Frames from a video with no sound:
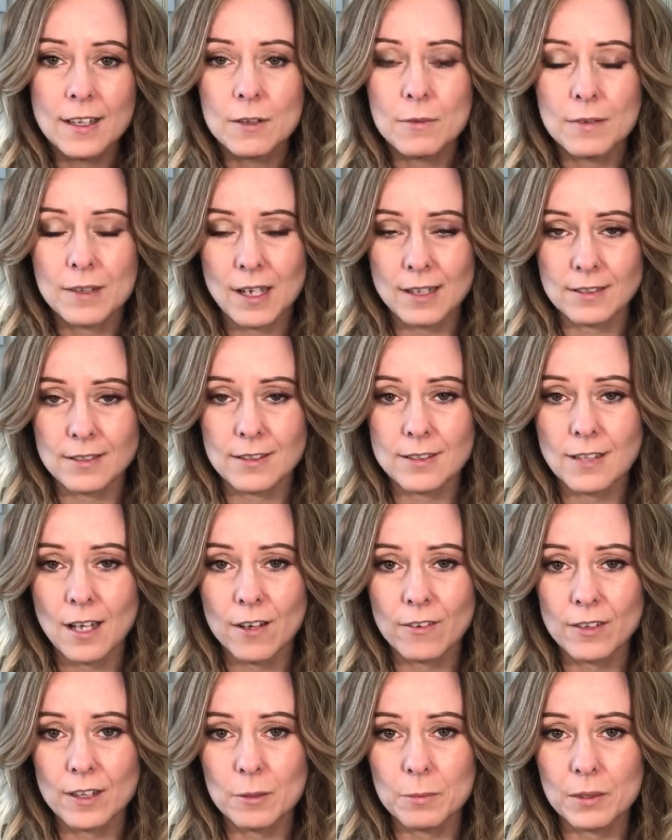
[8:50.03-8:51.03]

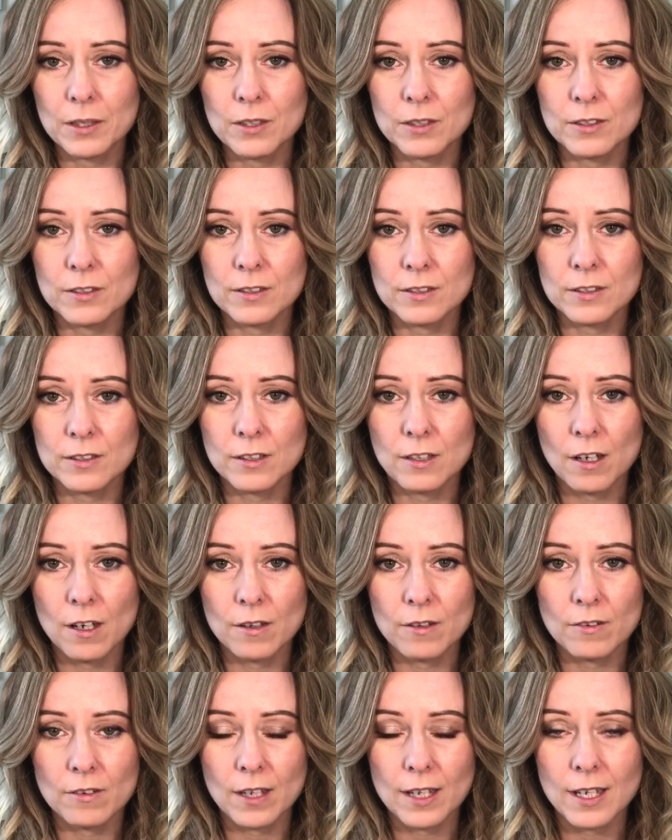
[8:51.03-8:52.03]
necessarily because, you know,
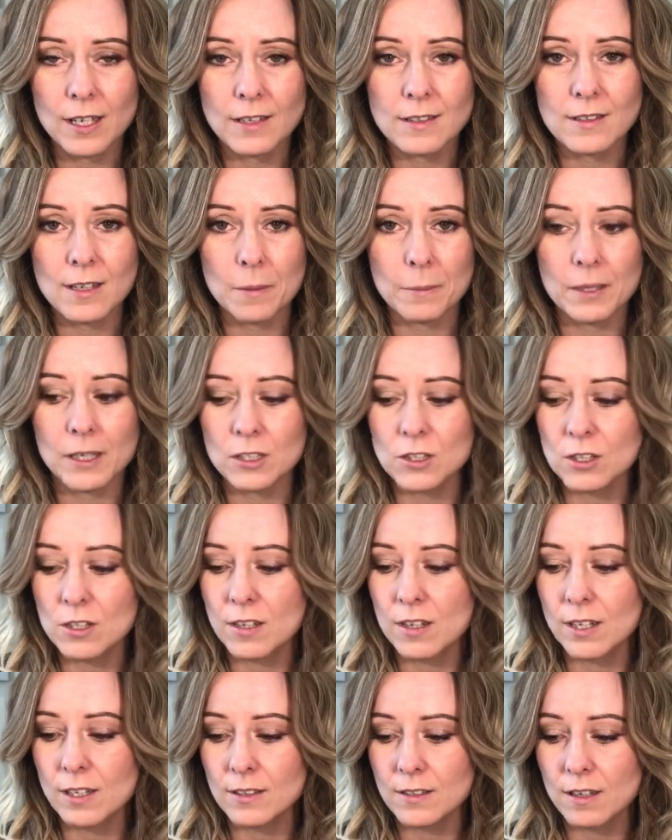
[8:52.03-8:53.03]
the heat damage and
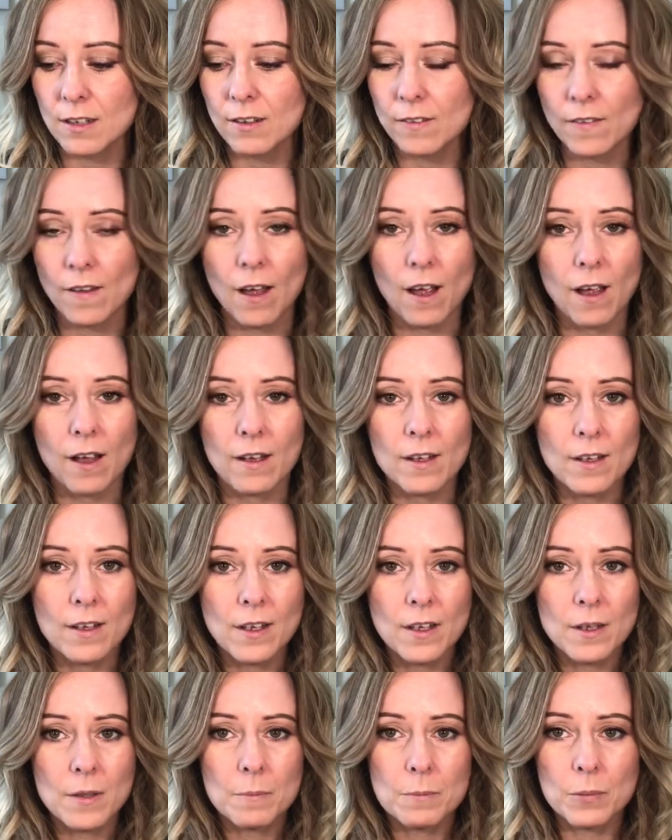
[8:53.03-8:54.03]
things like that.
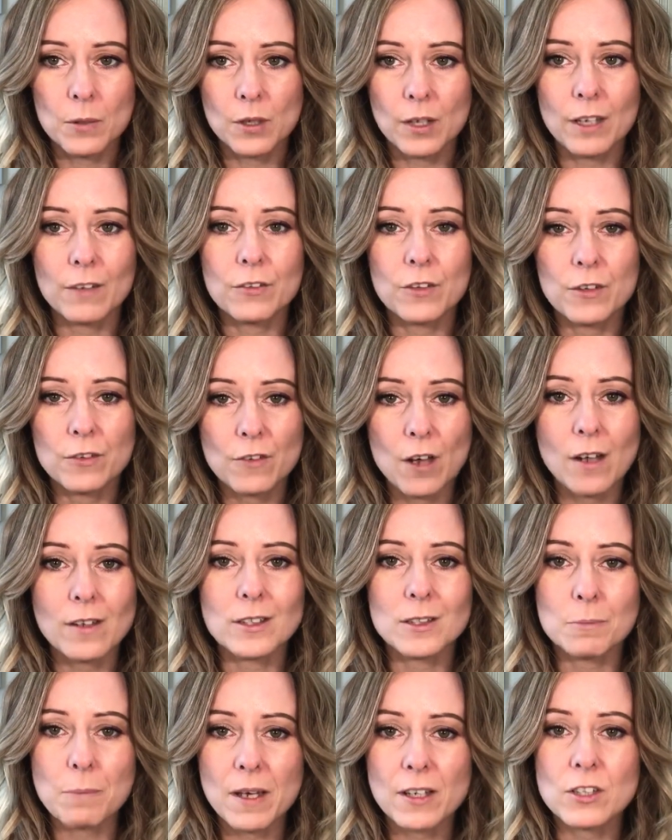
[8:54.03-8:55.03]
But if you've got a
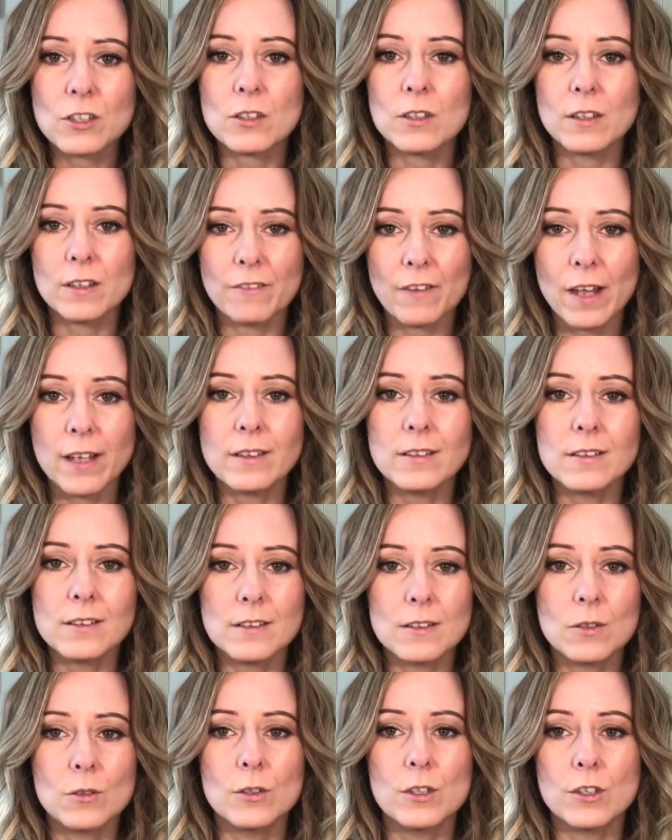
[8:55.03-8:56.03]
special event
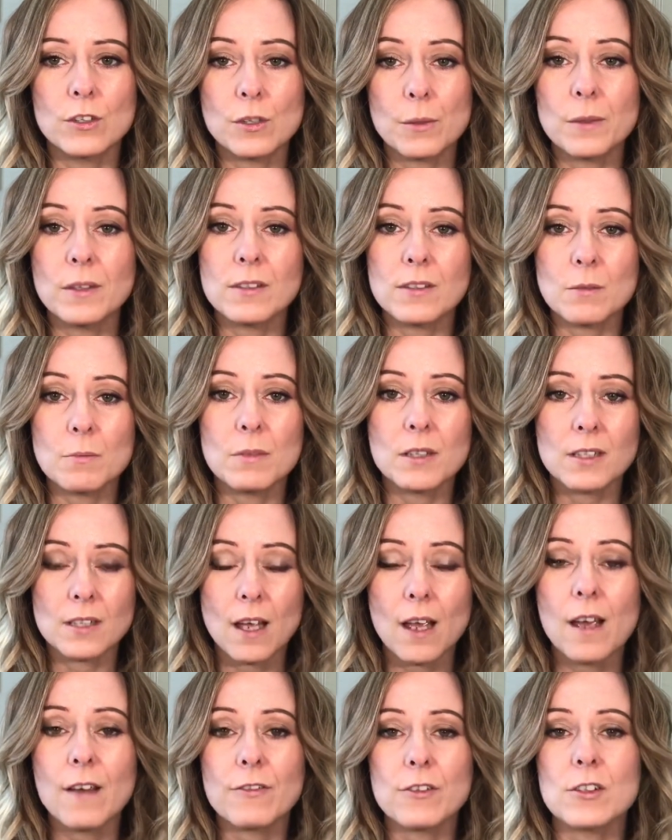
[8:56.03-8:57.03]
or you're doing somebody's
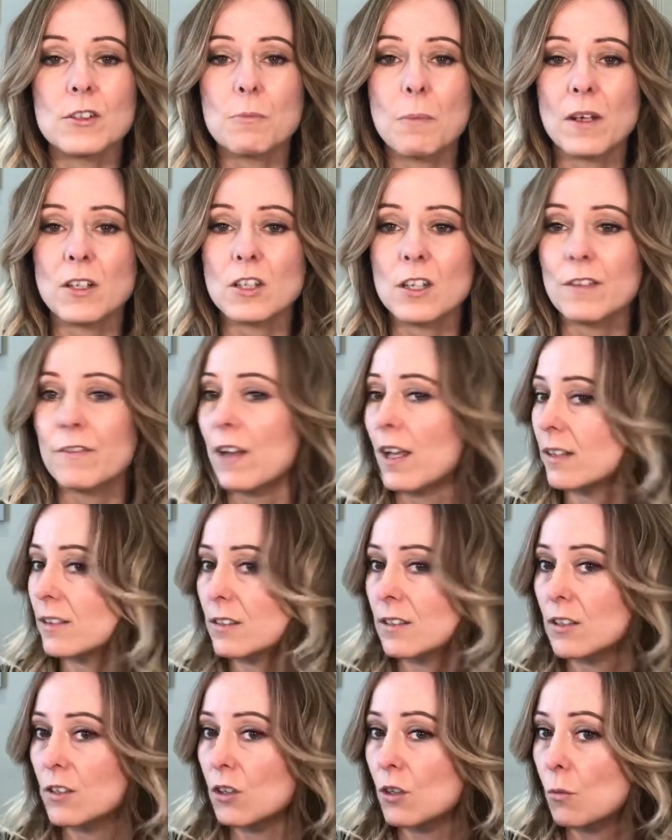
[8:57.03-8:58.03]
hair for a special event
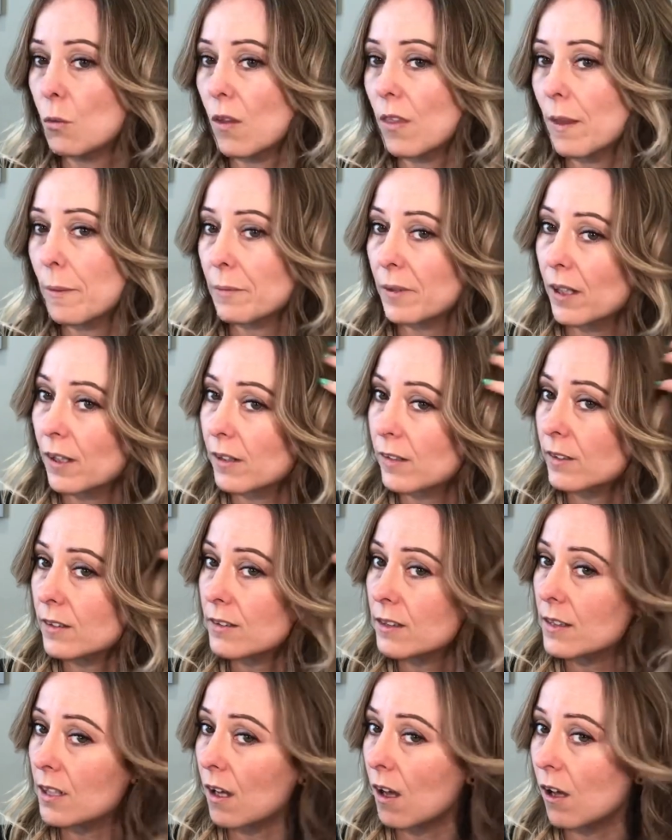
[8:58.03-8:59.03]
and you want them curls
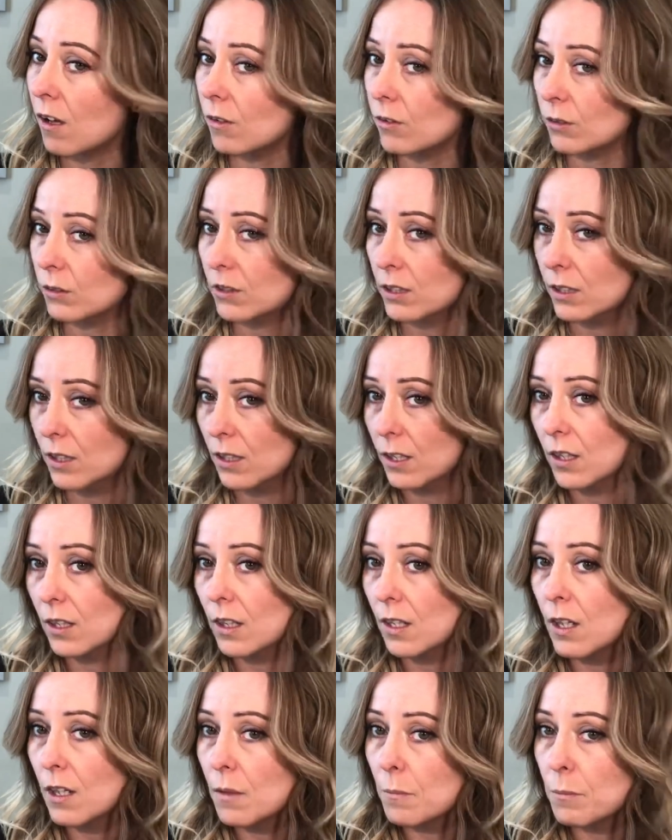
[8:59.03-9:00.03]
to hold
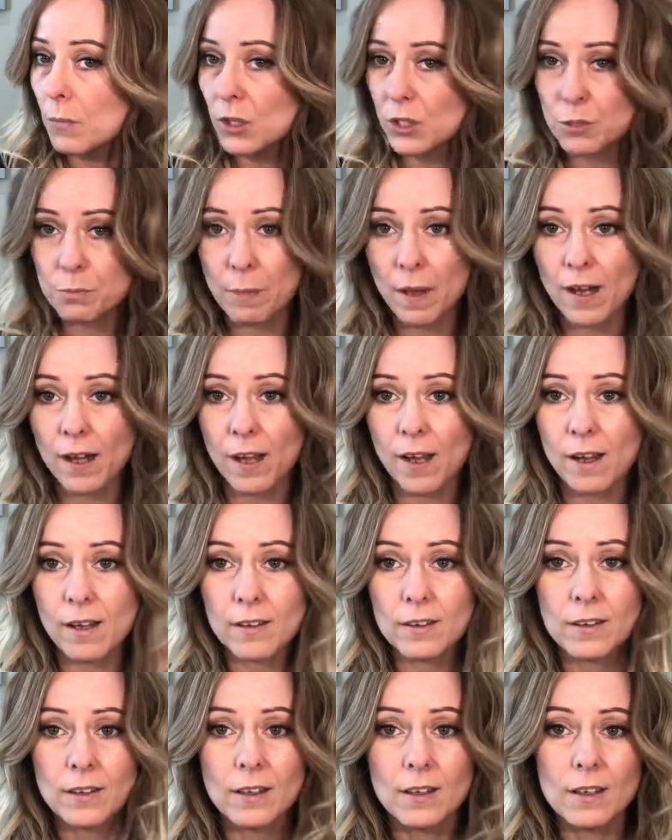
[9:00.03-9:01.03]
much better,
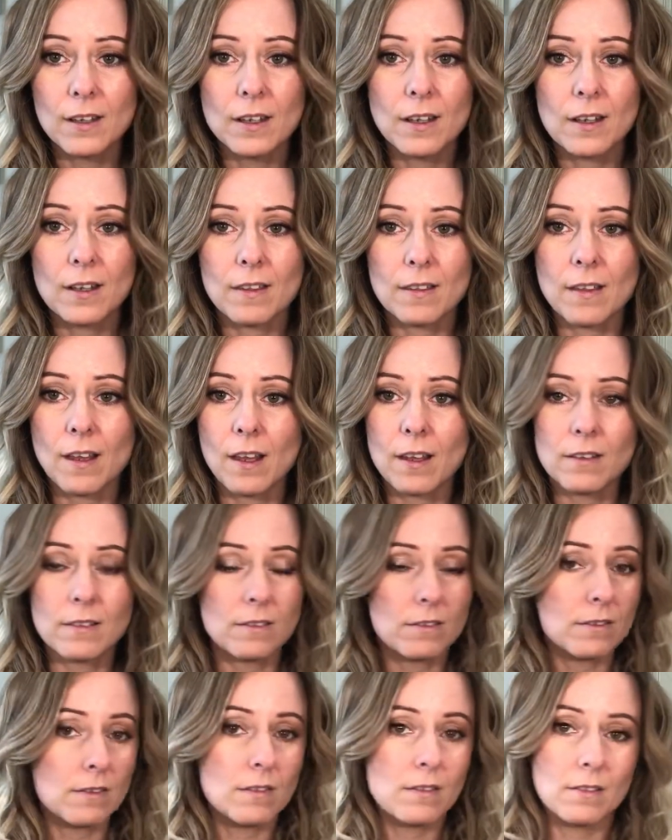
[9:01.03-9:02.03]
then,
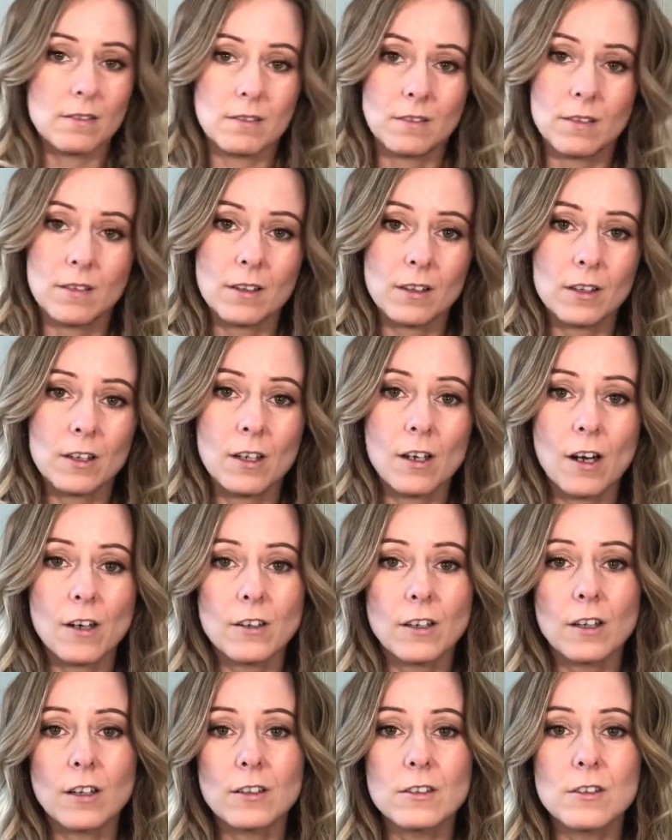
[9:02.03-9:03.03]
you know, you
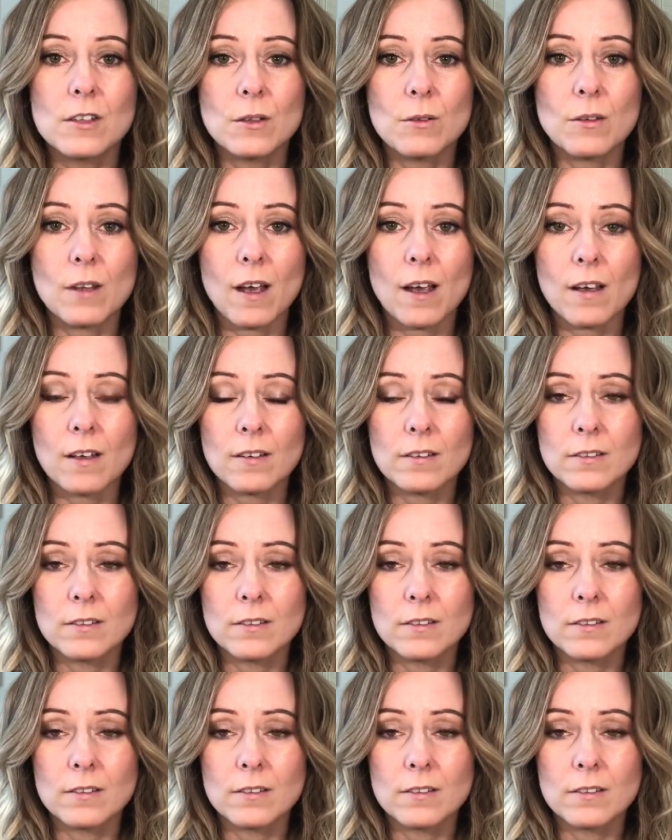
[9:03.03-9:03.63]
can do that.